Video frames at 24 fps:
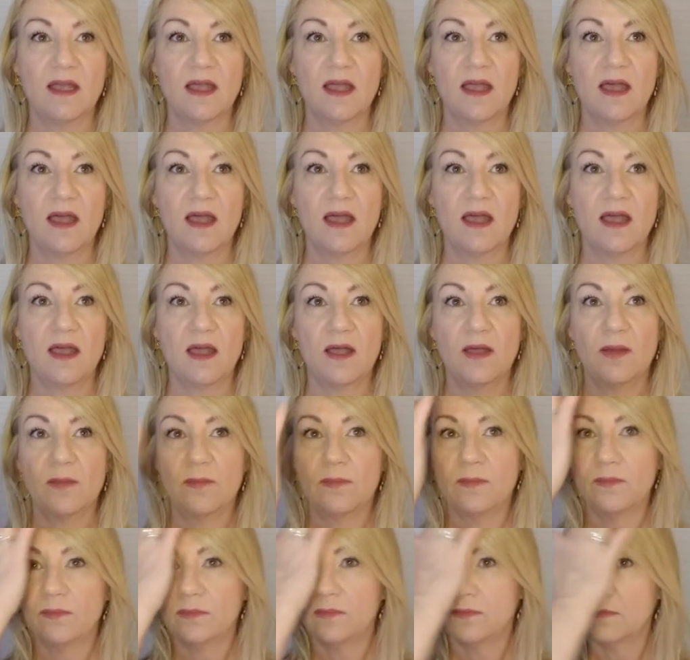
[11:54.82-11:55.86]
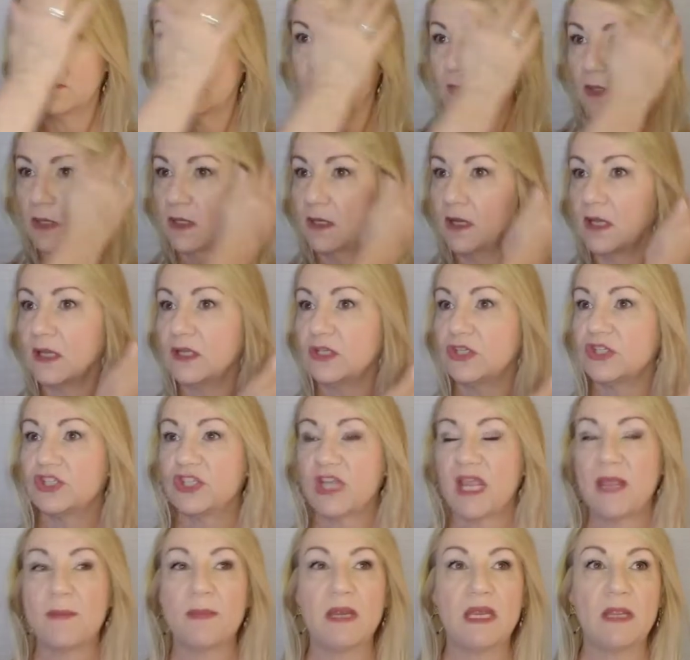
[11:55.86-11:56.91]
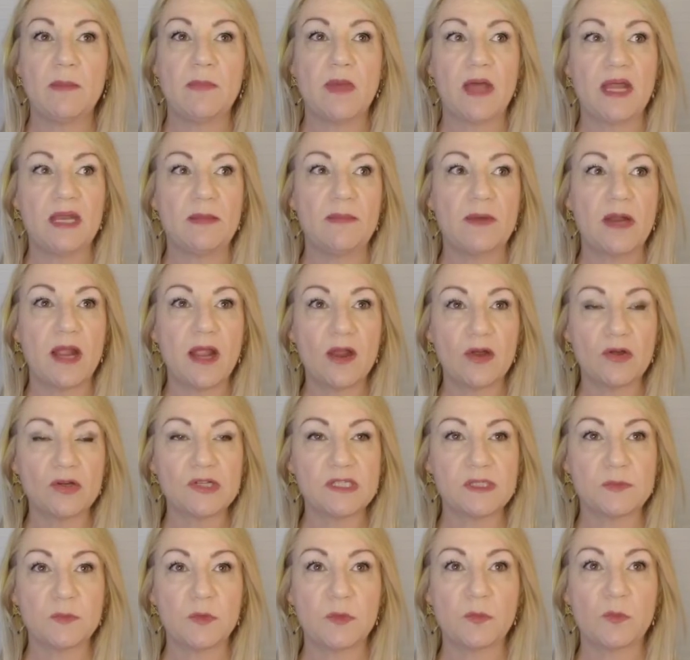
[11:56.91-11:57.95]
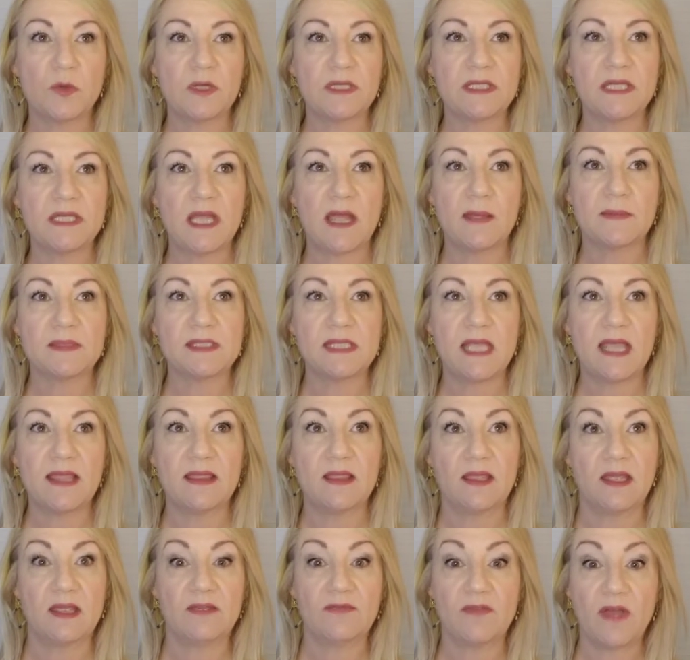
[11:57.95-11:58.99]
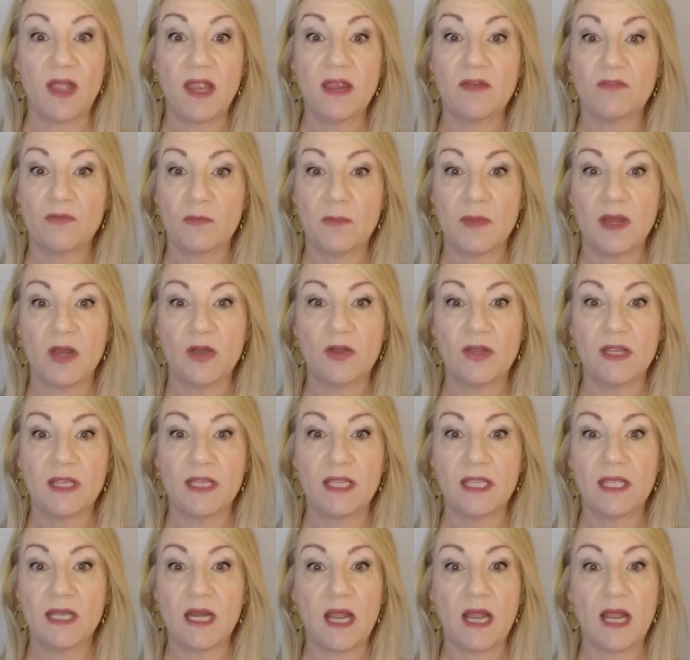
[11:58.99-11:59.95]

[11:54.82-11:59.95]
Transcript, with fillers: Um, not to shame anybody, but I heard someone one time say that if I ever marry again,